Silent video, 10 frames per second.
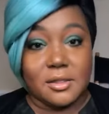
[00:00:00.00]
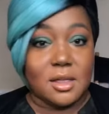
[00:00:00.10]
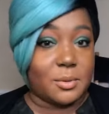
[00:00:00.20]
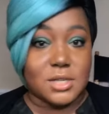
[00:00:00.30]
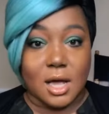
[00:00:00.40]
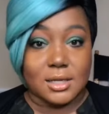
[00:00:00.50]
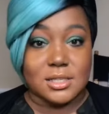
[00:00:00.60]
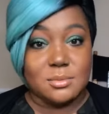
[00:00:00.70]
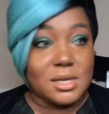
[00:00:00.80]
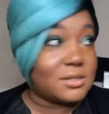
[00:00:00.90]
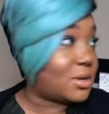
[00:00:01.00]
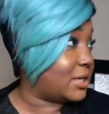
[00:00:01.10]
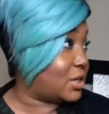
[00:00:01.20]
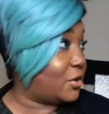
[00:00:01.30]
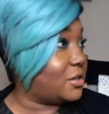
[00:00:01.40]
and they were talking to me and so
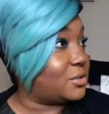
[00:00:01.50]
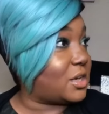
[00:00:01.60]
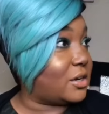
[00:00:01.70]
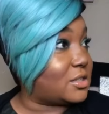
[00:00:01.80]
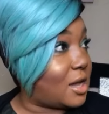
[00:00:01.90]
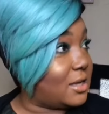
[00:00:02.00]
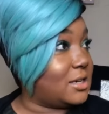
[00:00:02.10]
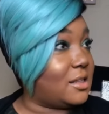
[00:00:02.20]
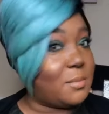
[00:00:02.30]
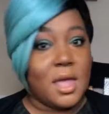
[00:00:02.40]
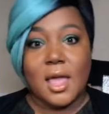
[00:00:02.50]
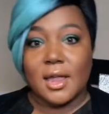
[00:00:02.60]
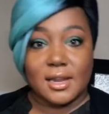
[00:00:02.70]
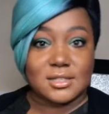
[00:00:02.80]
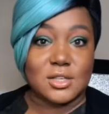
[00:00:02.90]
I turned and started talking to them
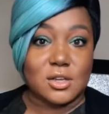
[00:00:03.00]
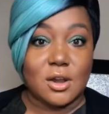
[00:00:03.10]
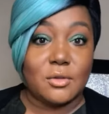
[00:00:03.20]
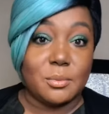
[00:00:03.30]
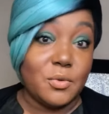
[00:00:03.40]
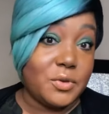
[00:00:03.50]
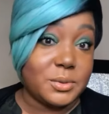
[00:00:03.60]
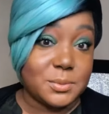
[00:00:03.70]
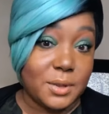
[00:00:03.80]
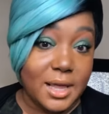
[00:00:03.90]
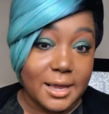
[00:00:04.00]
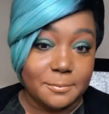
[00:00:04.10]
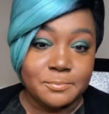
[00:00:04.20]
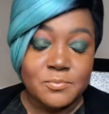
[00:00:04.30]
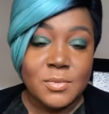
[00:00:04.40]
and next thing you know the movie was playing.